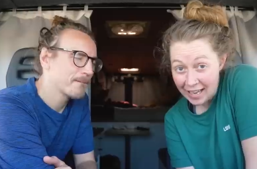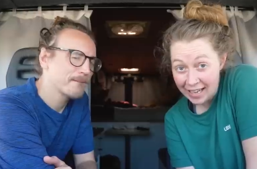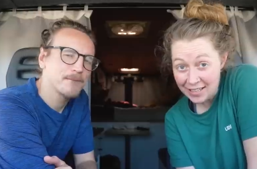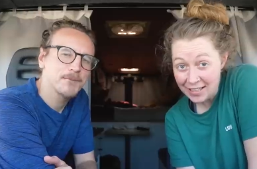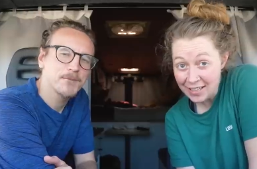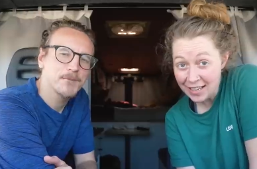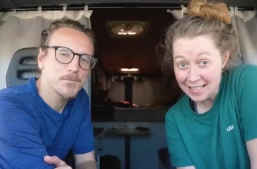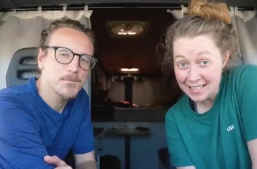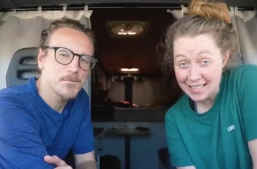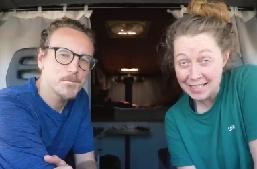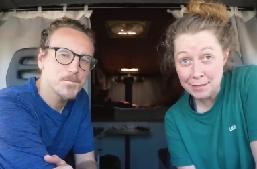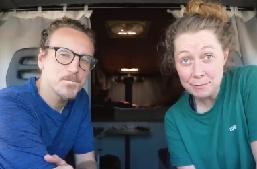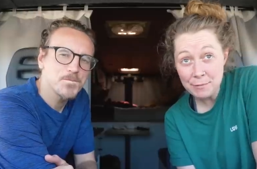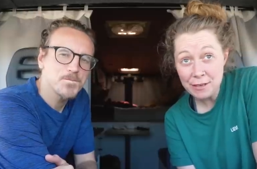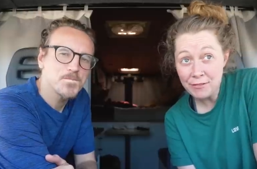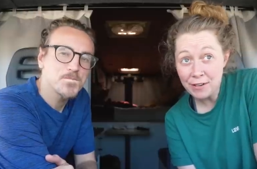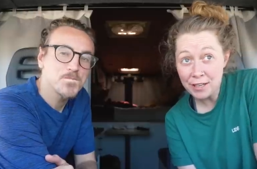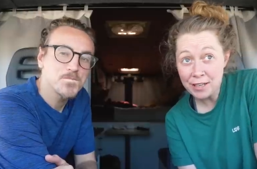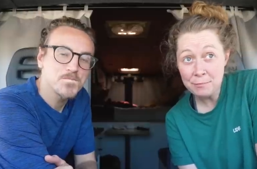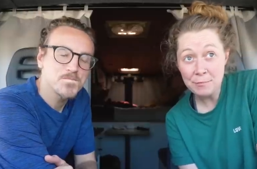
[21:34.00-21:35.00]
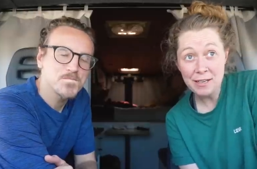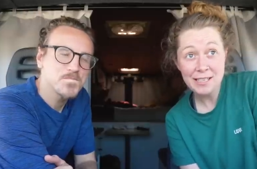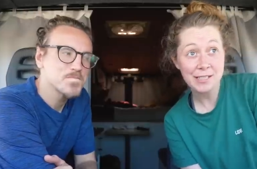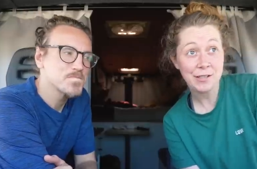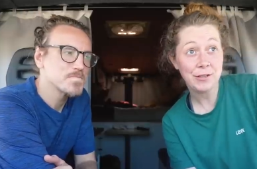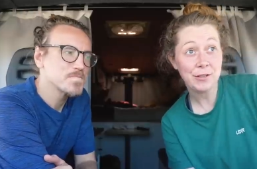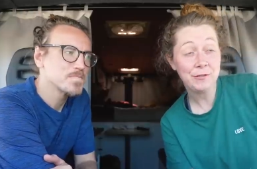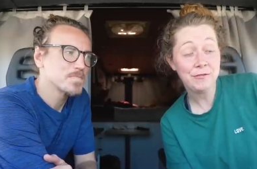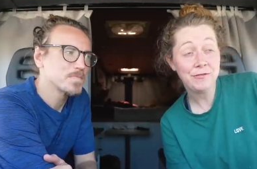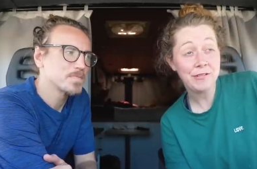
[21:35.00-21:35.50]
Speaker 1: And you guys seen me running my
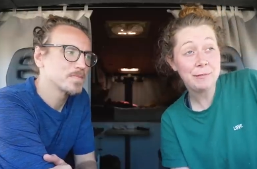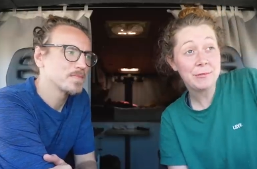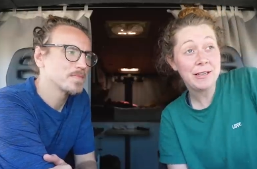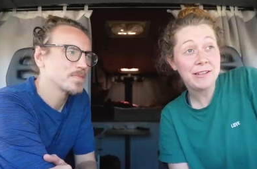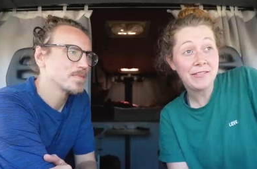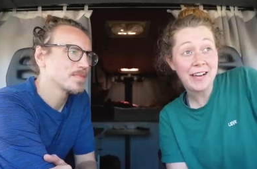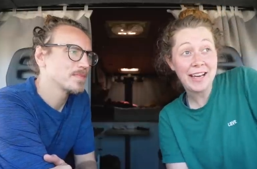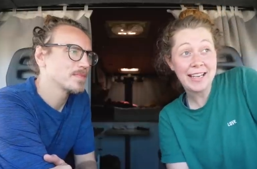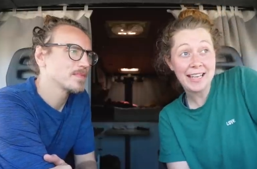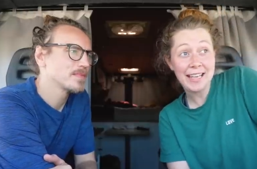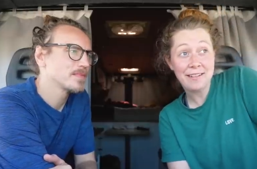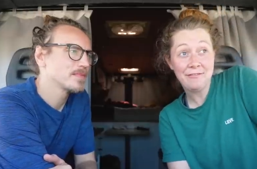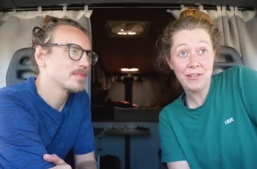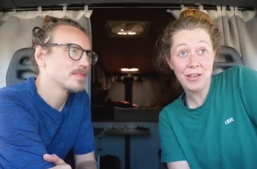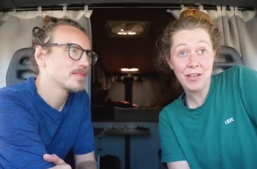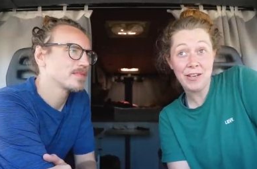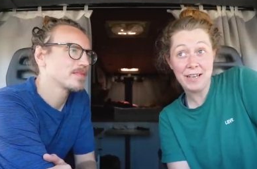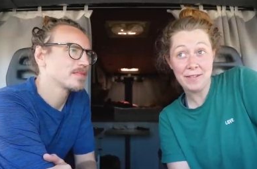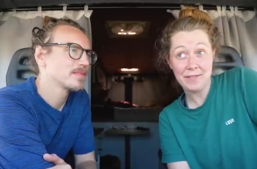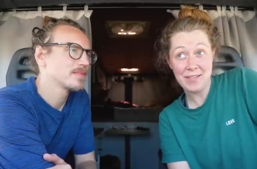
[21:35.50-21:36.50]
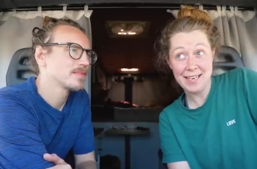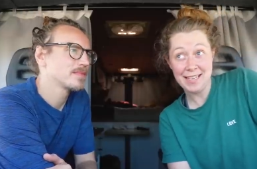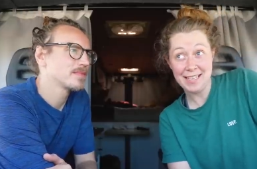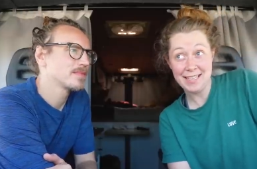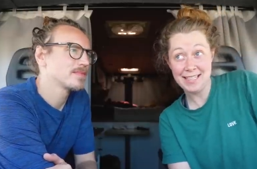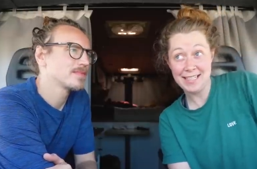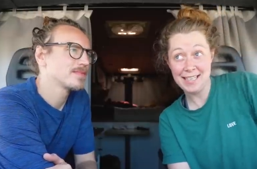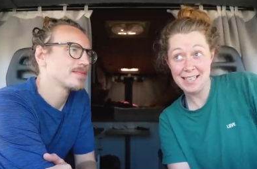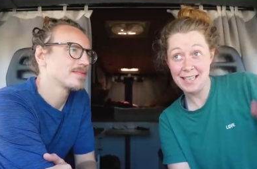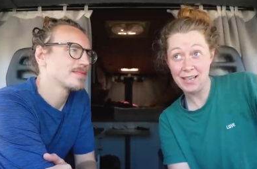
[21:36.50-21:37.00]
solo female van life vlog. If you
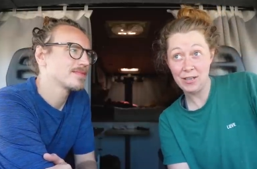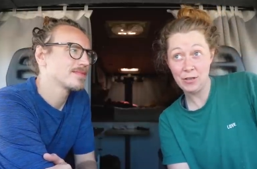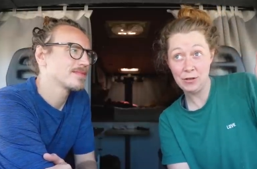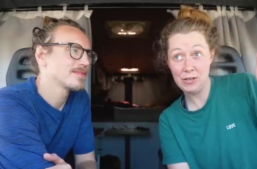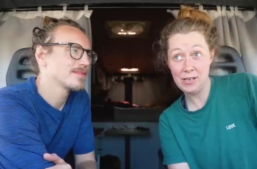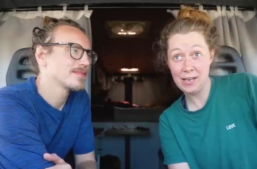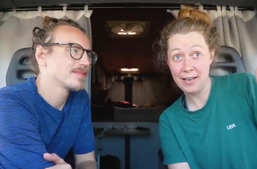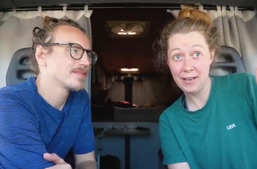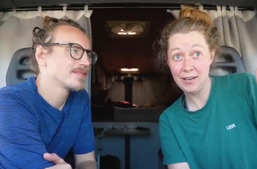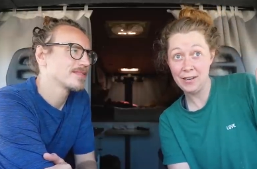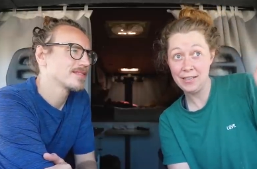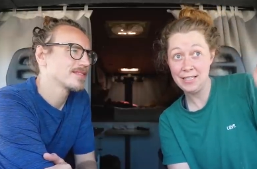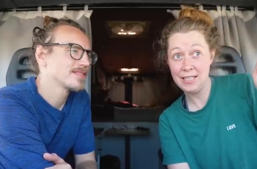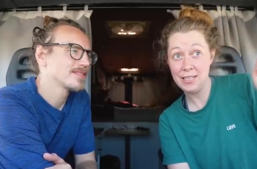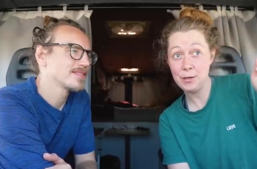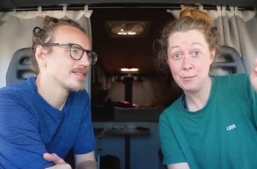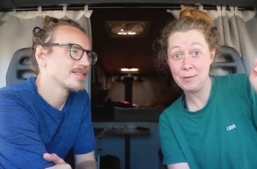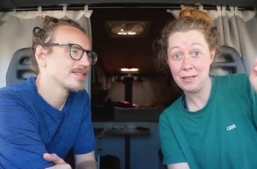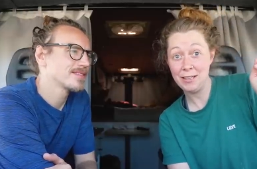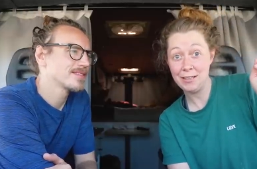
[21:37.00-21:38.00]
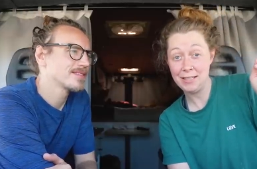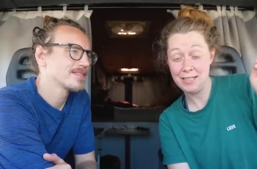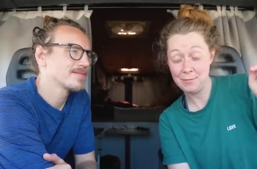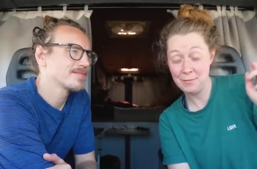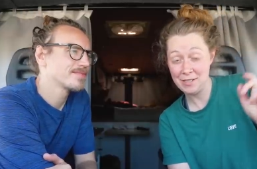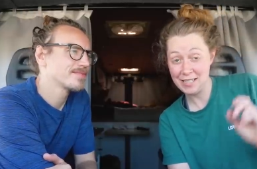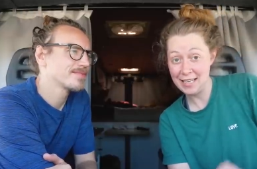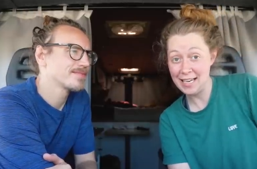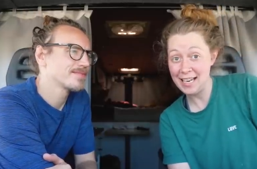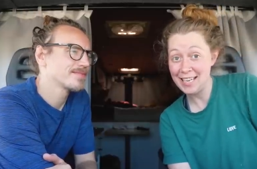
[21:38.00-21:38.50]
didn't see that, go check it out here because
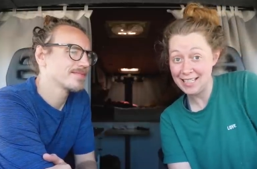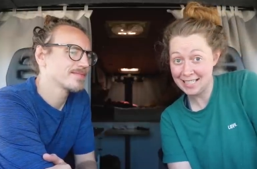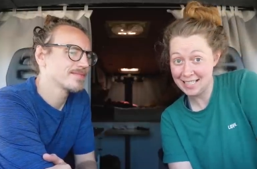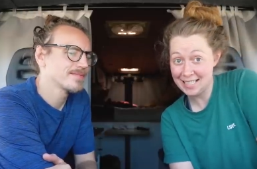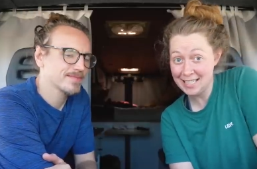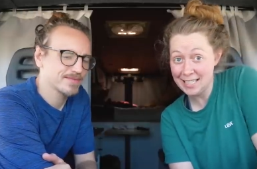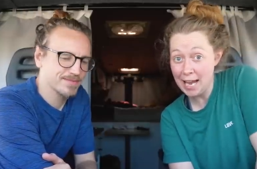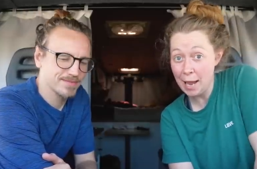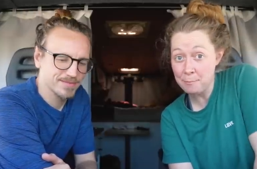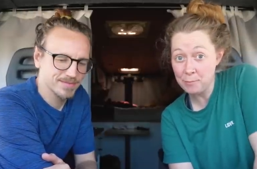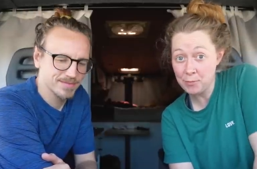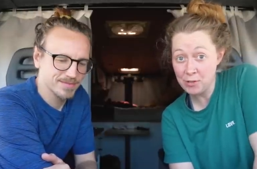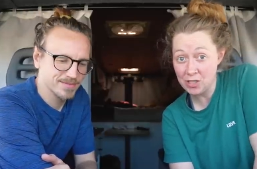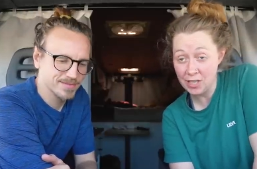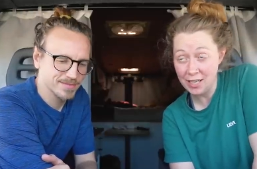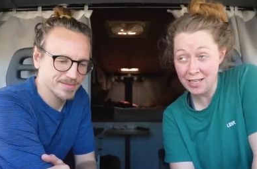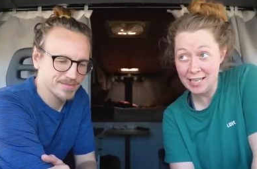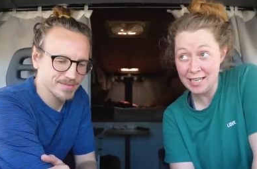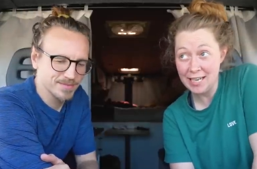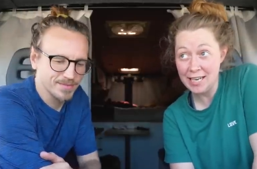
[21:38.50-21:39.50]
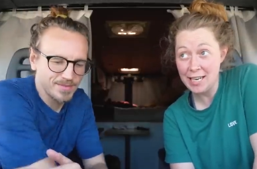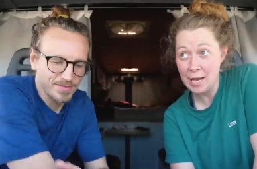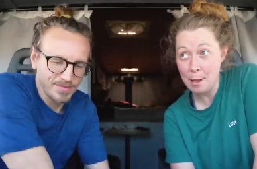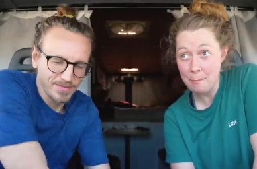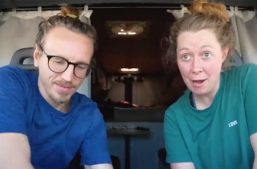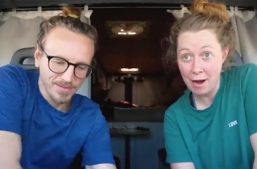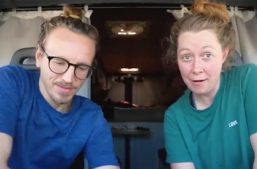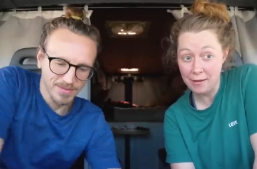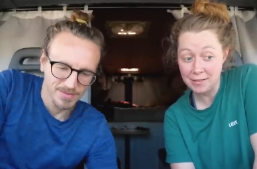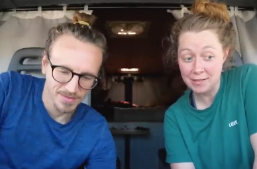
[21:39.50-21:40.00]
it was exceptionally
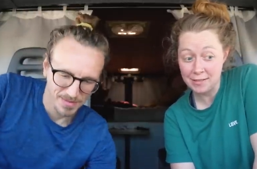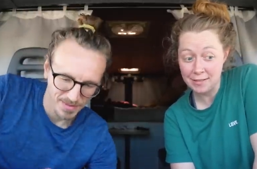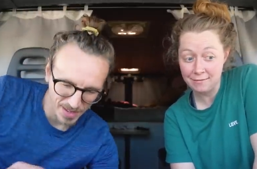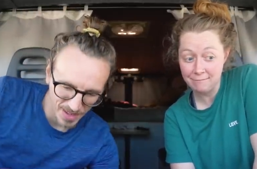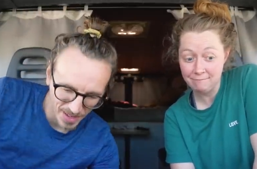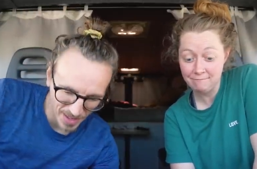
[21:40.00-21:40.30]
embarrassing.